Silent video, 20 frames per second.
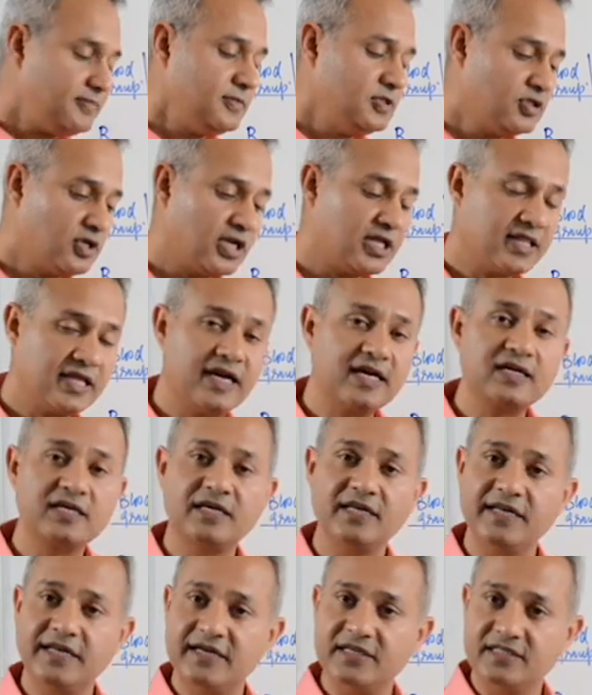sorry that
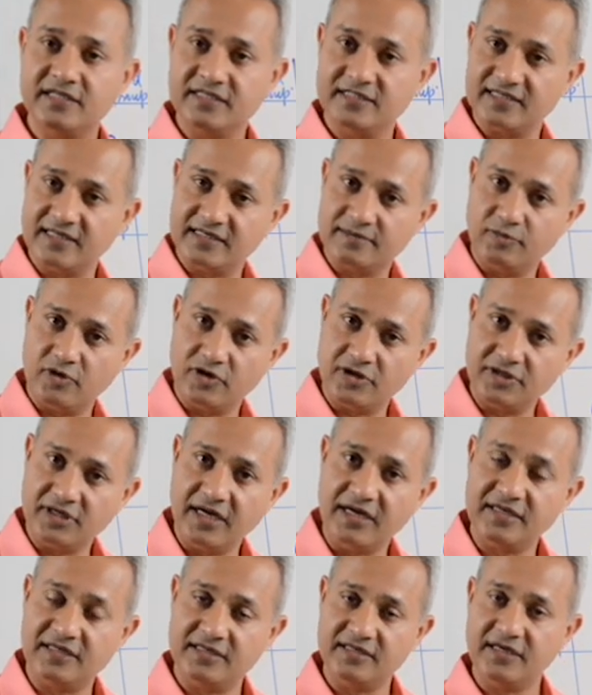create these antibody
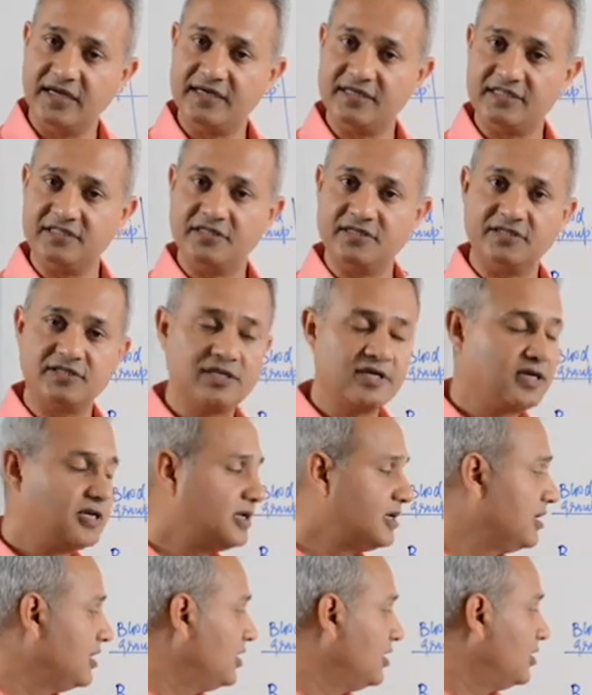and antigens.
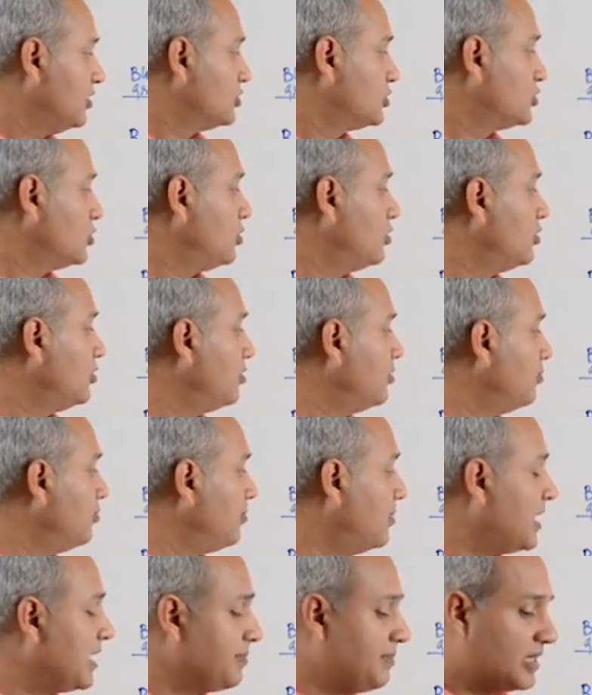So
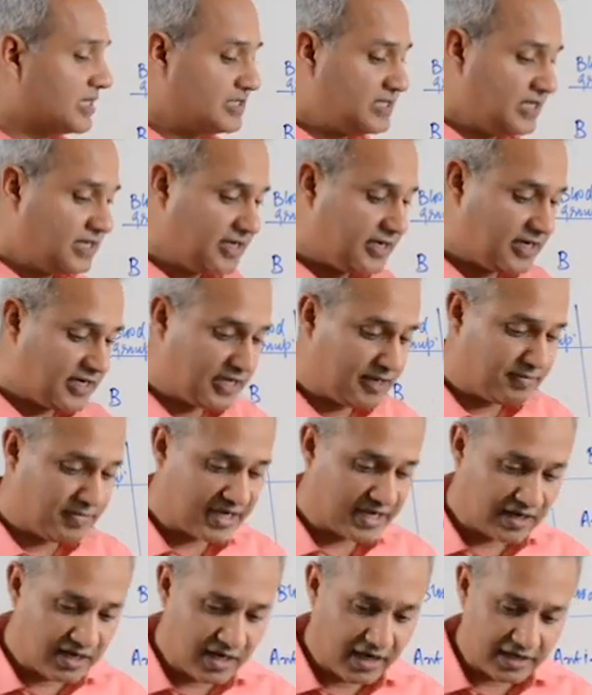my bacteria in
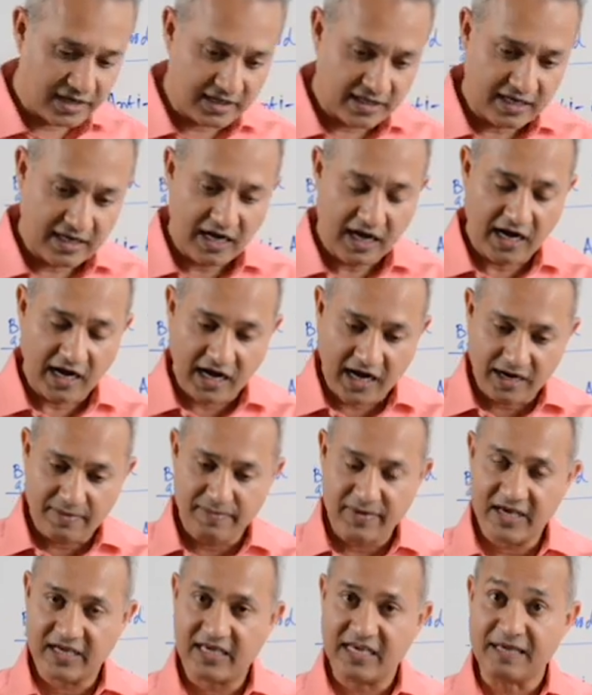my gut are
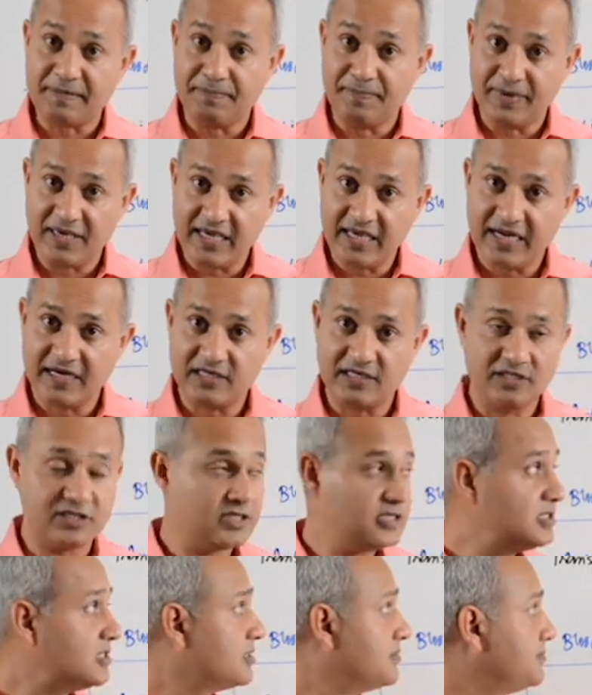making B
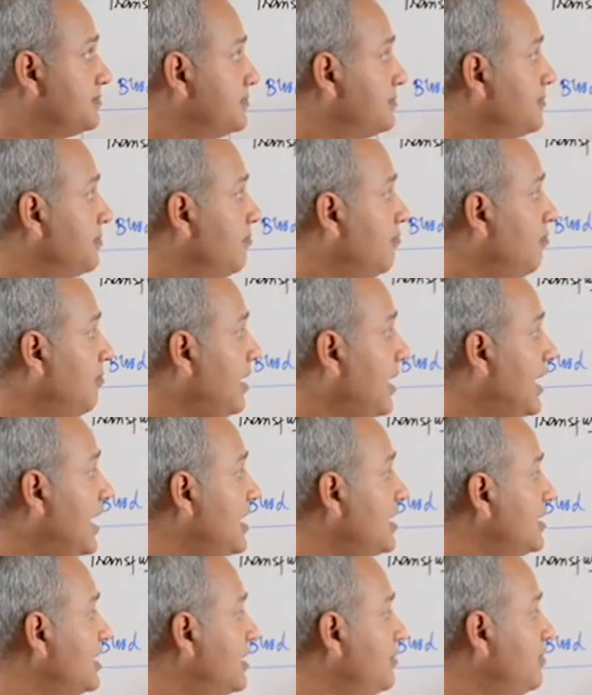antigens
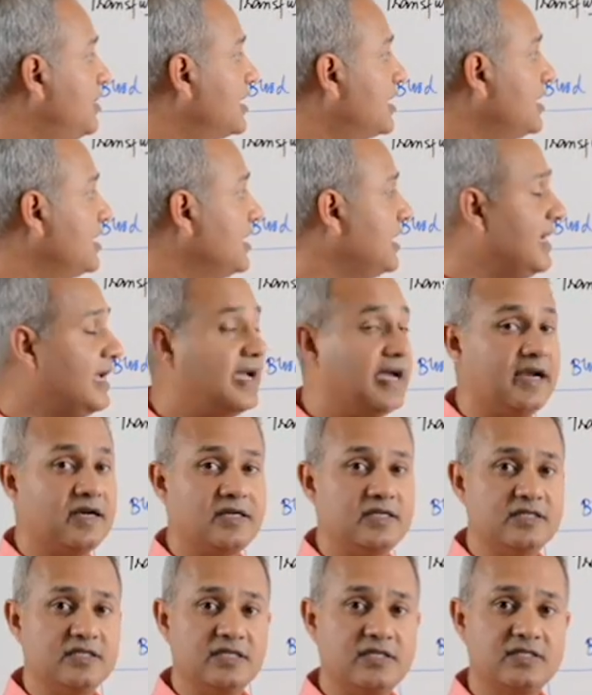and they are making A
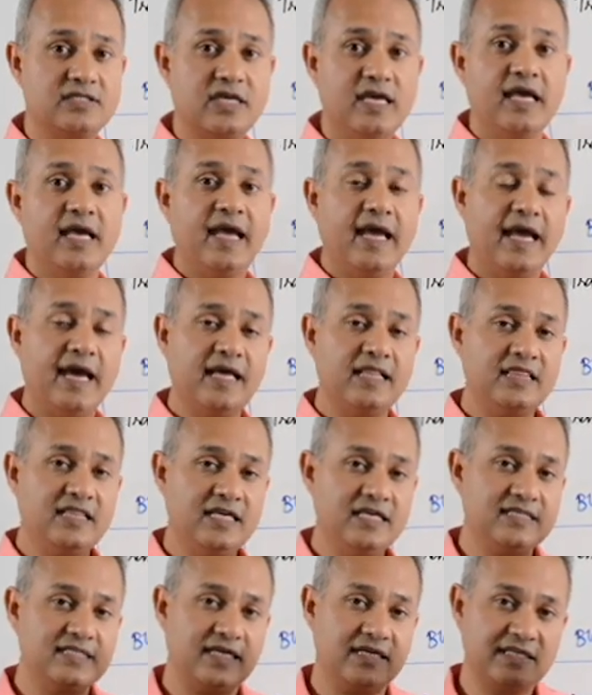antigens and
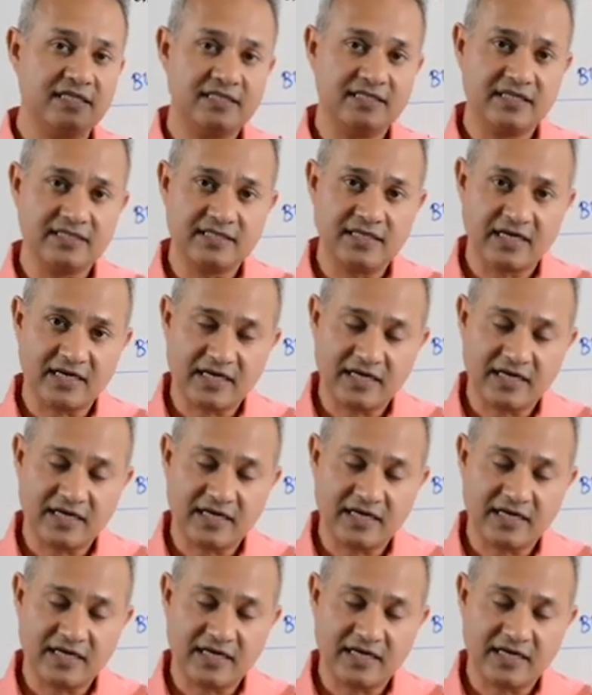these antigens are